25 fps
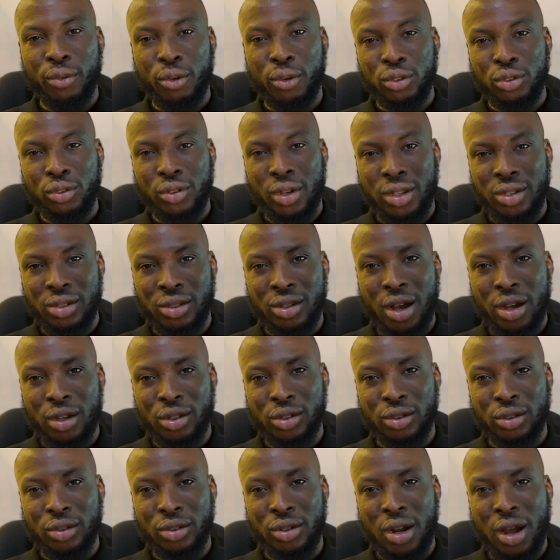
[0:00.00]
for
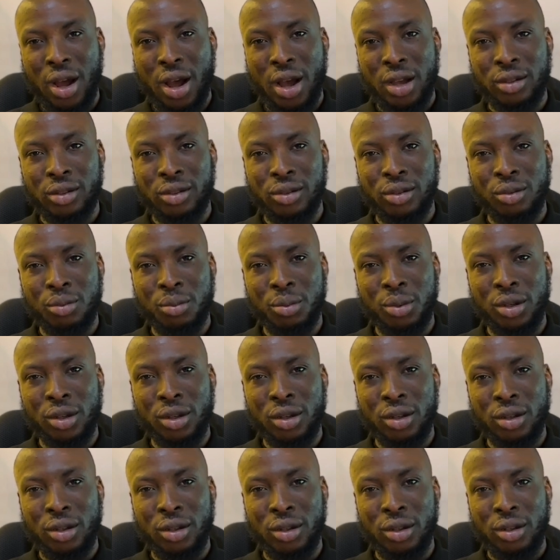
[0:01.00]
transaction has to
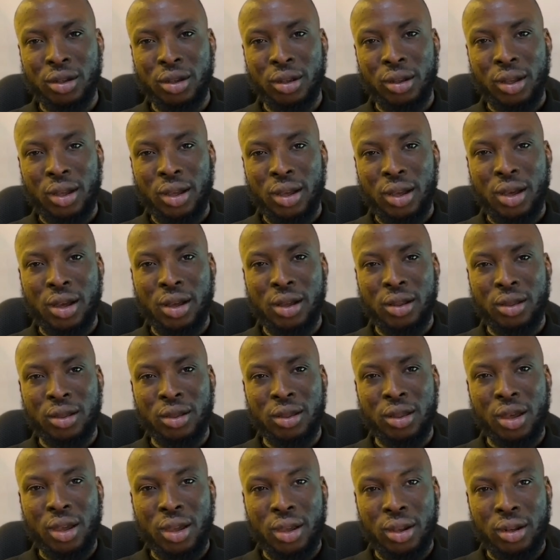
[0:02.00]
be a
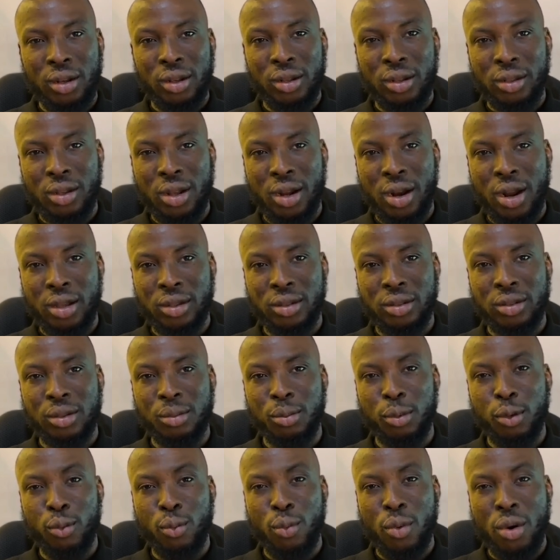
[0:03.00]
thing that has to
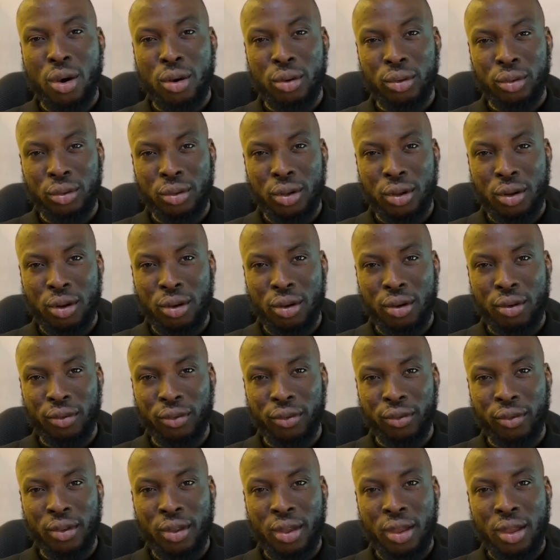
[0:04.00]
be well thought of,
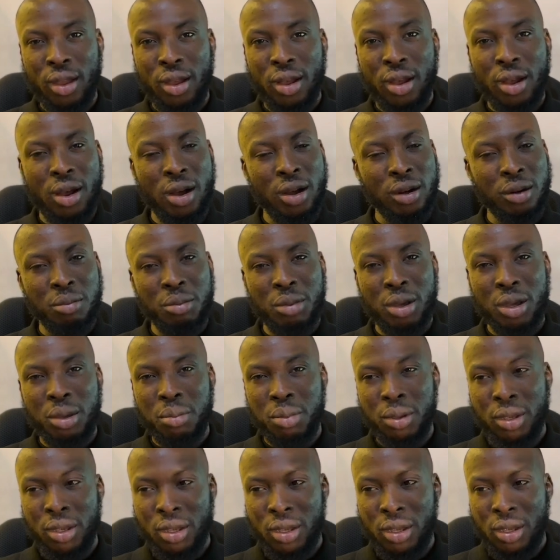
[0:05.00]
and
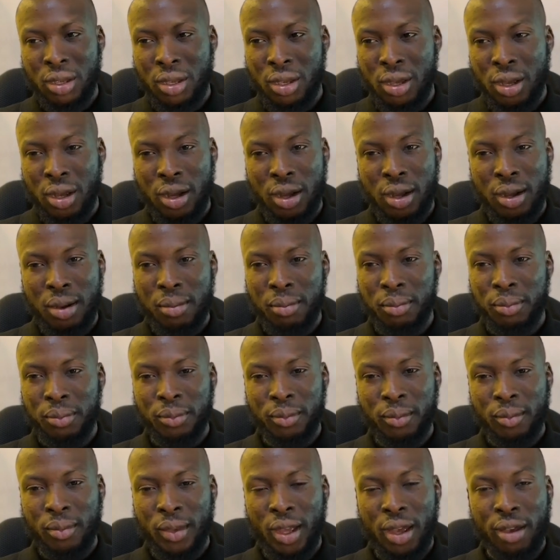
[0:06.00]
maybe
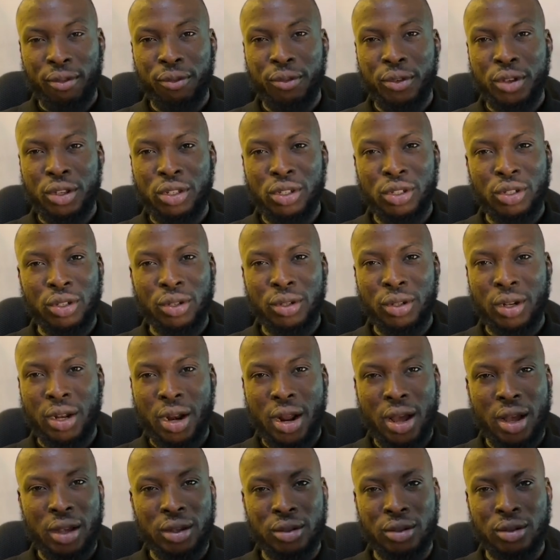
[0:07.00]
a feature that
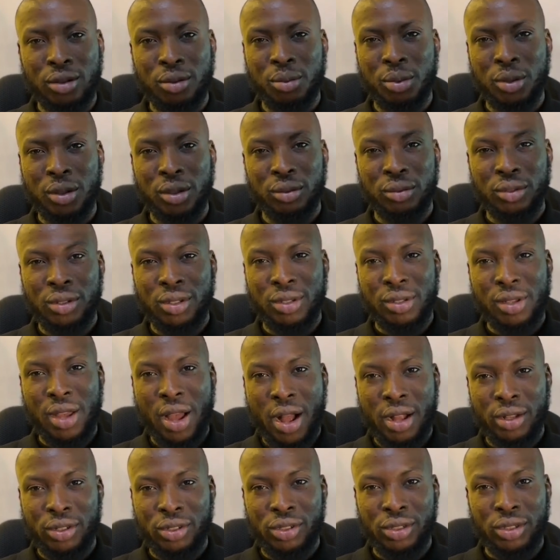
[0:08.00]
has to be
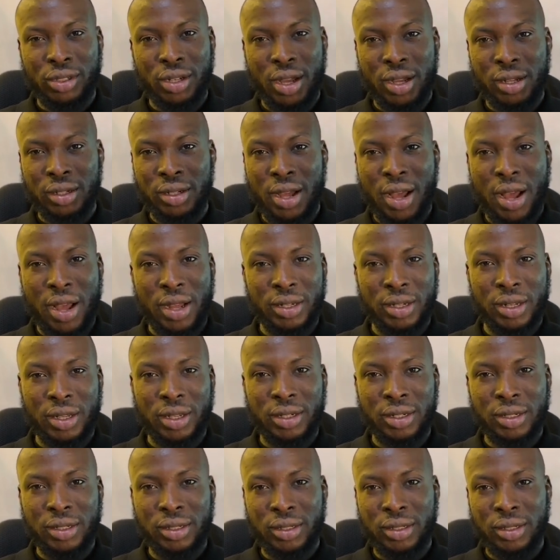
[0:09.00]
researched and
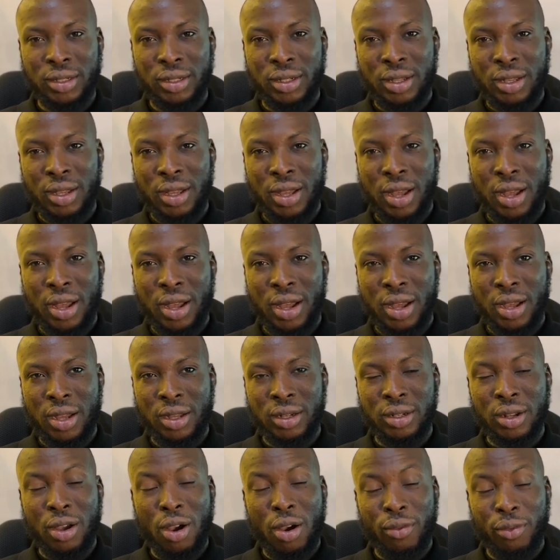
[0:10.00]
added.
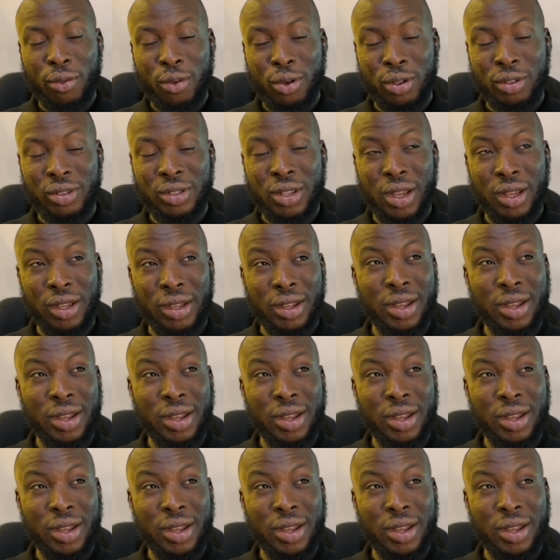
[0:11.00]
And of course,